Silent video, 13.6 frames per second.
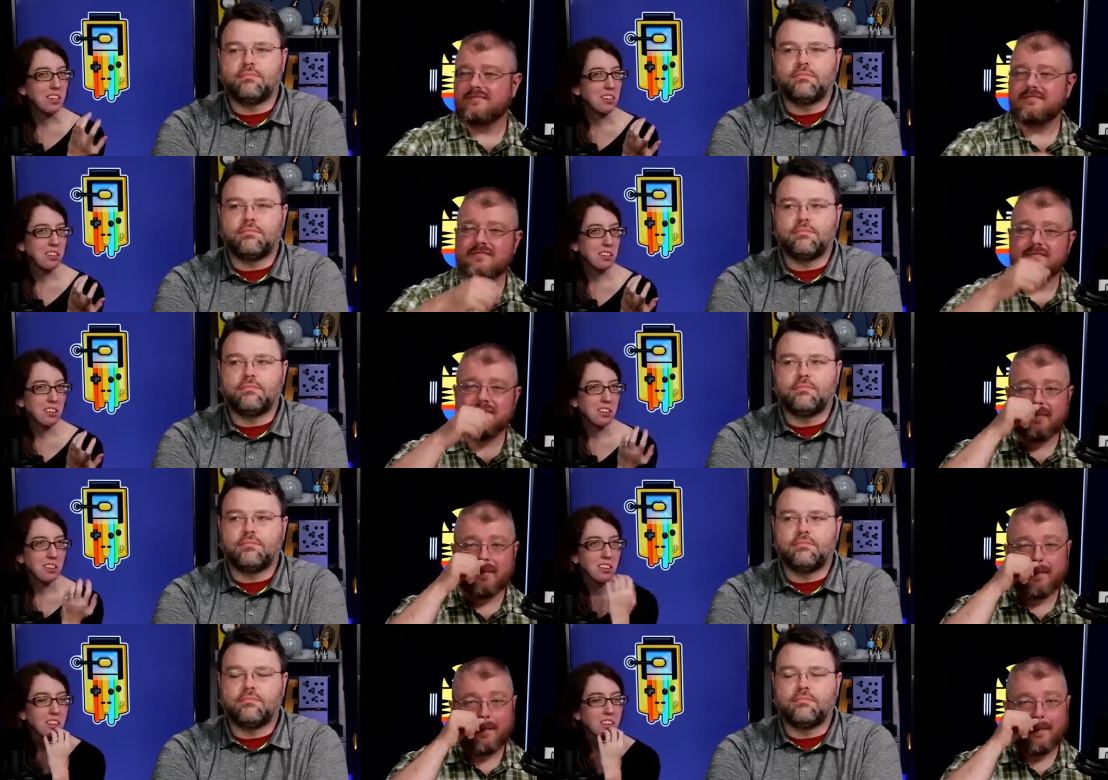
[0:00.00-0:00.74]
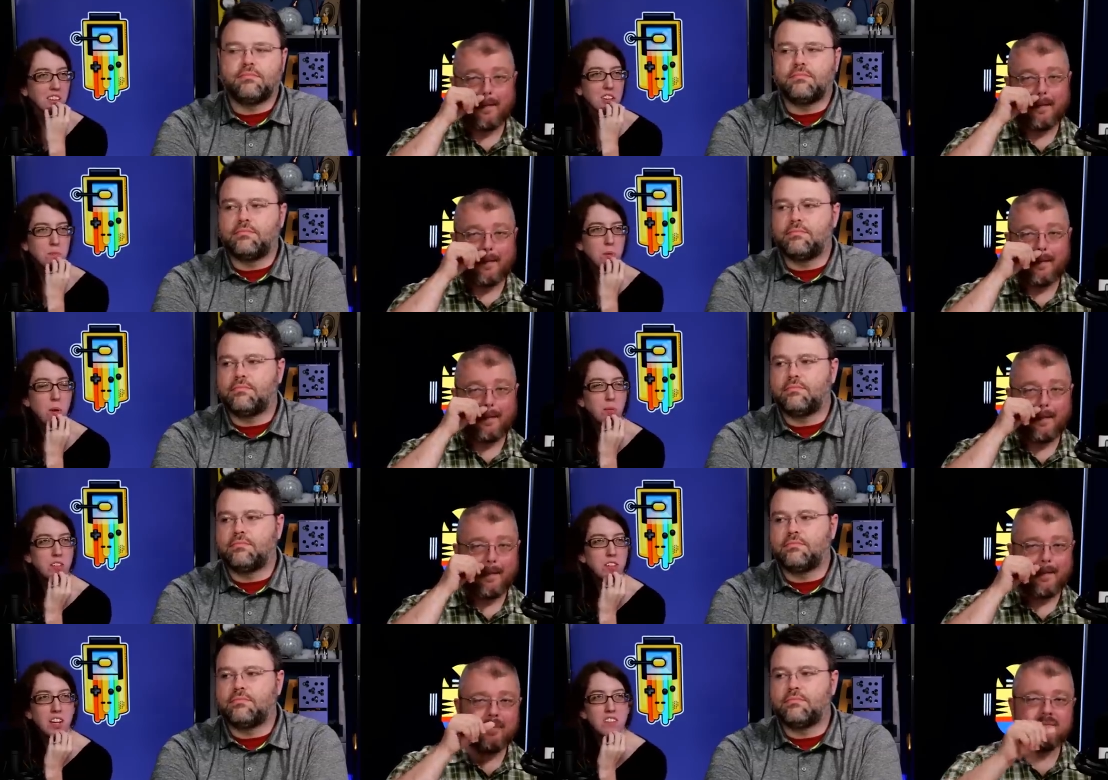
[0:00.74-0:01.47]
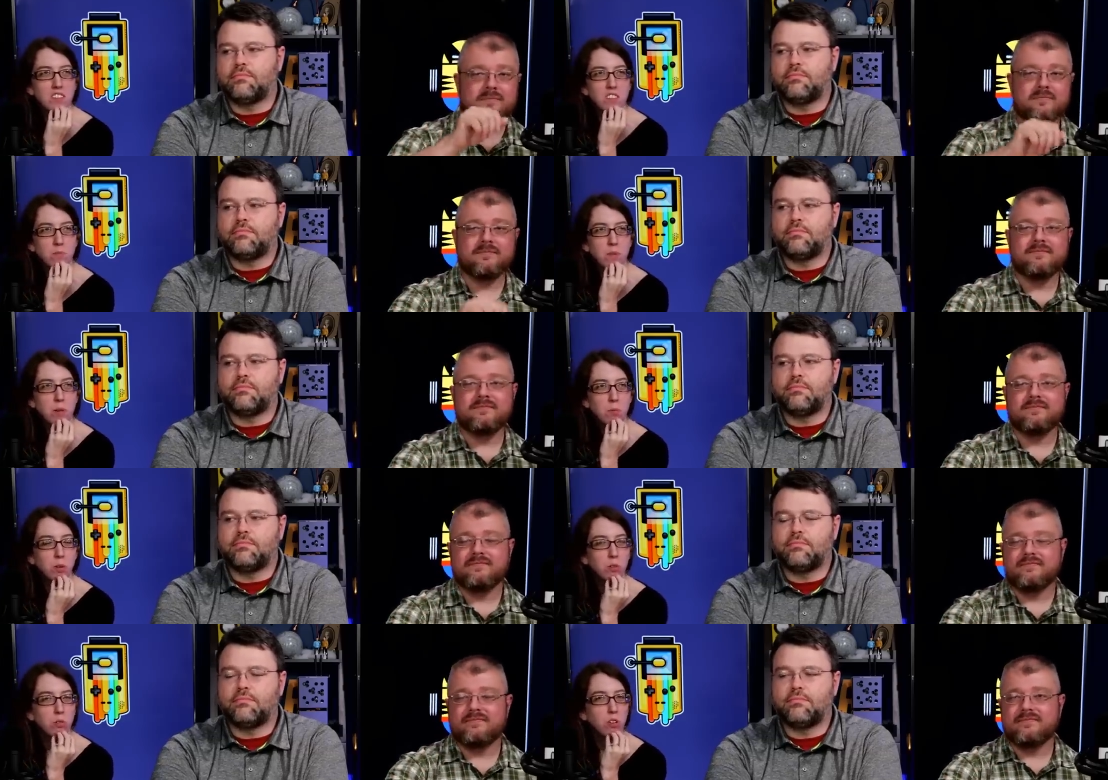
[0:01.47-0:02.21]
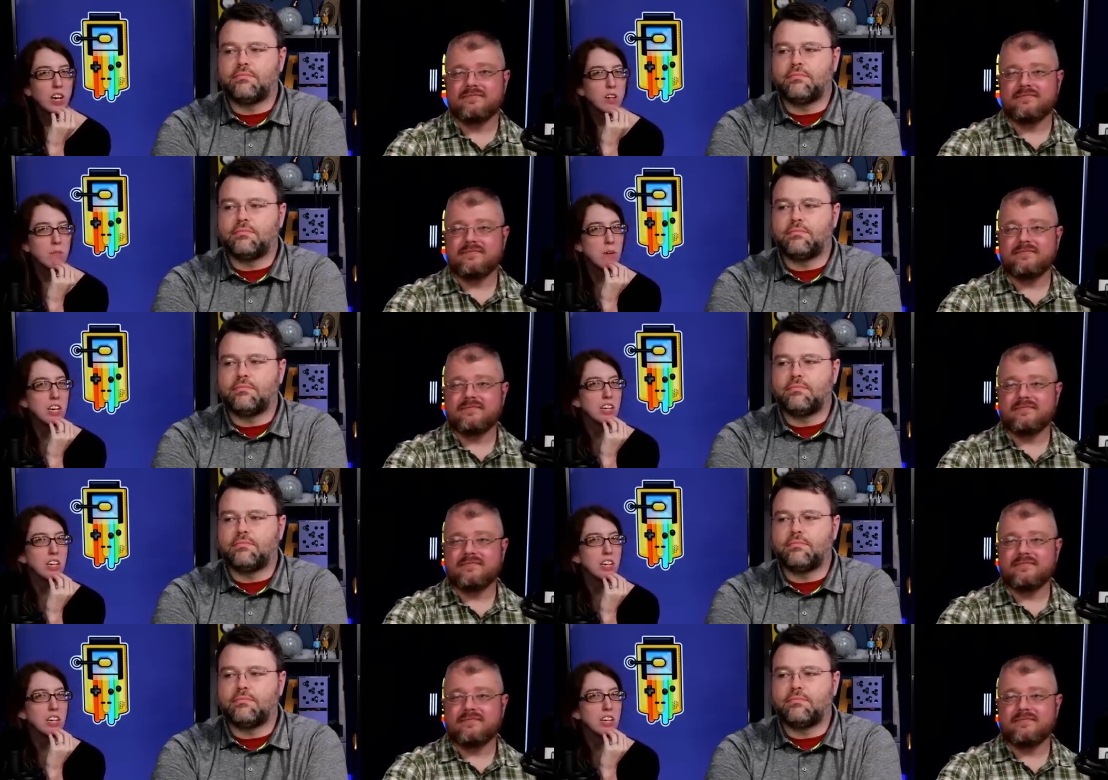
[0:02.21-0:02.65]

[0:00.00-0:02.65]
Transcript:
Speaker 1: like there's probably dozens of people who try to